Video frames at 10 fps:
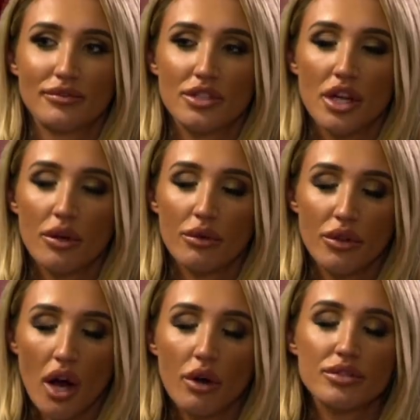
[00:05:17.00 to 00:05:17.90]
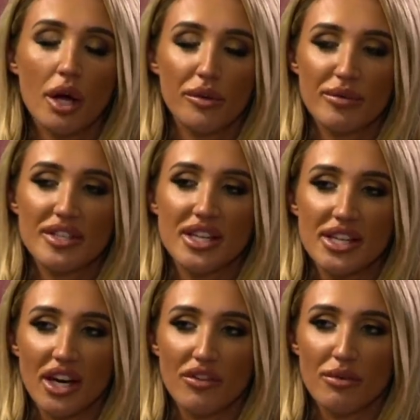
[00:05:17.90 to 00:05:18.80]
So the whole time you've been
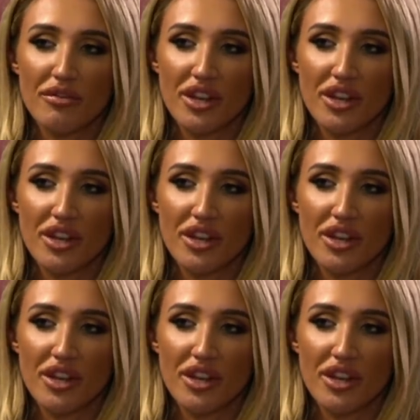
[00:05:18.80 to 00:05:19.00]
sitting here, have you been